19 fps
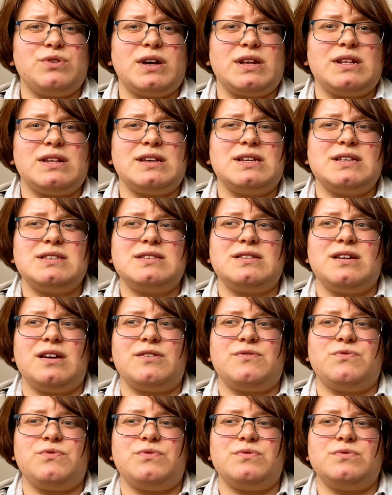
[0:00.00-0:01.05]
at least
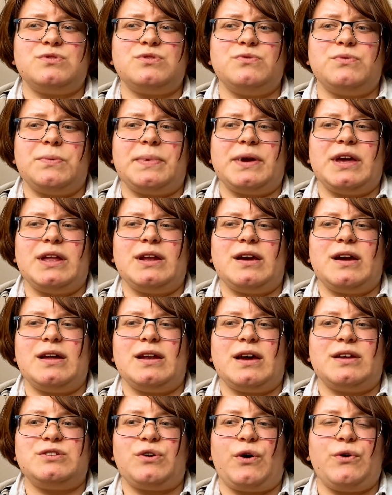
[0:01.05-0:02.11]
to the beginning, and
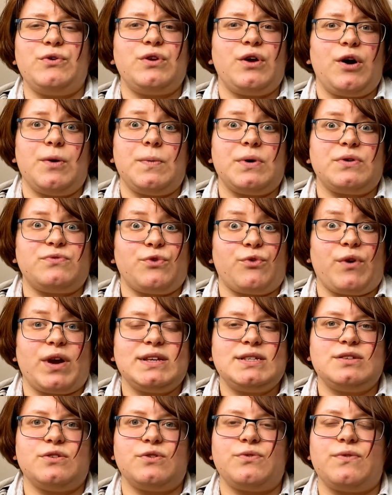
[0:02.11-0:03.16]
I don't know about the
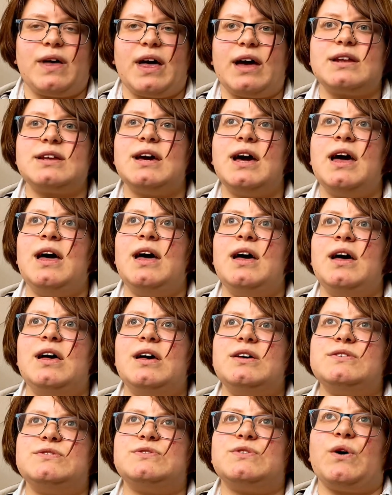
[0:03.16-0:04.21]
rest of that,
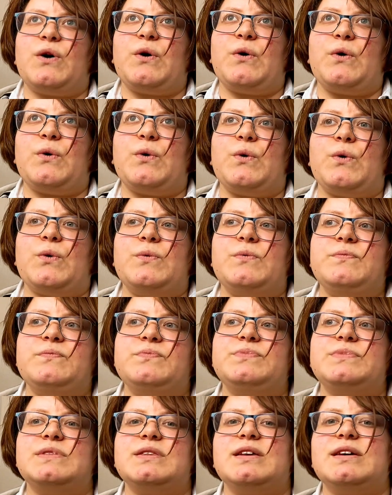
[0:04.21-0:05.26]
so
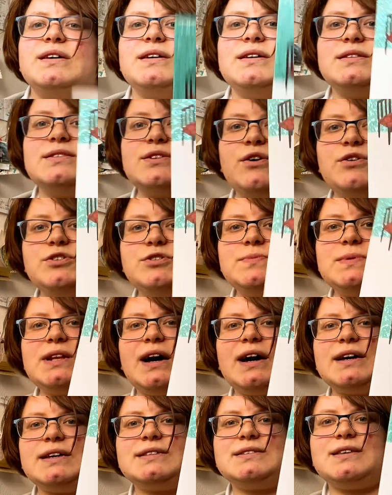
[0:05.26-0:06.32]
it's going to be
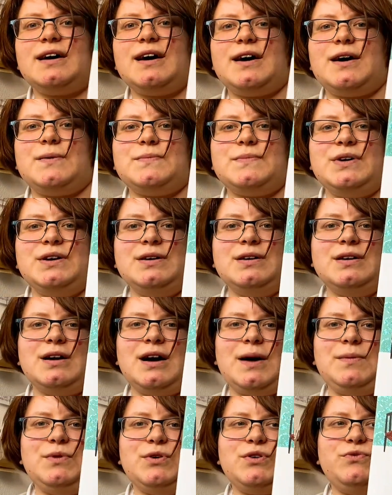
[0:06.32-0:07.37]
nice. I'm
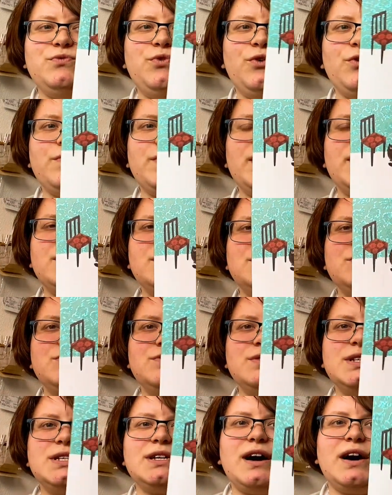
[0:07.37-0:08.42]
looking forward to
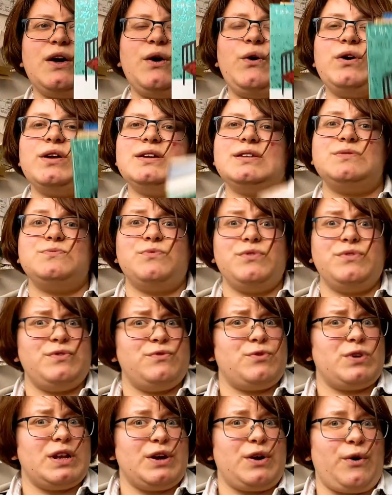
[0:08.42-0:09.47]
it. I heard it's
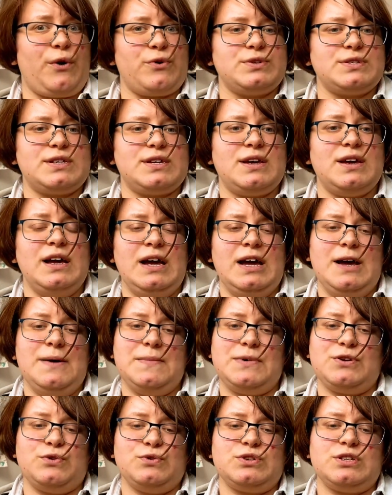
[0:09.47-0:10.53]
really cozy,
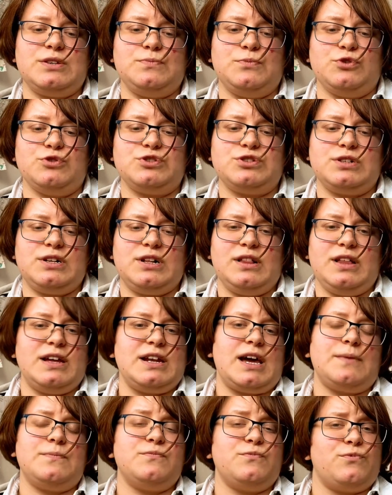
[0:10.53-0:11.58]
but also emotional, and
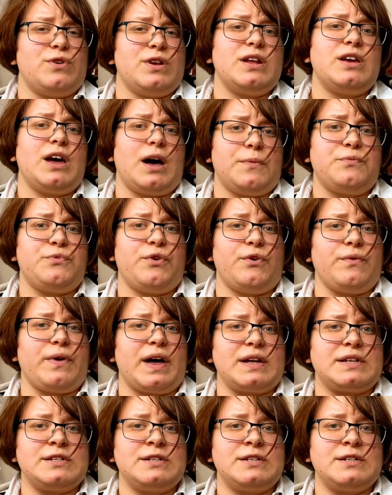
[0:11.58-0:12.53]
I'm really up for that.